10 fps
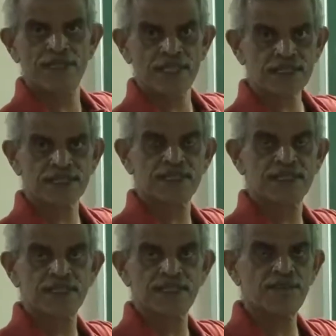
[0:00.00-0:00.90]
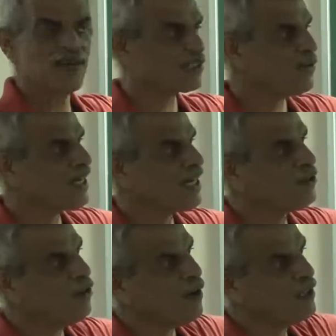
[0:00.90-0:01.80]
this, sigma square can
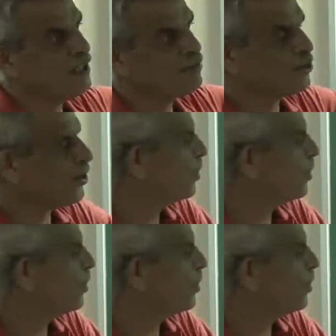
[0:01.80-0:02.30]
go only up to C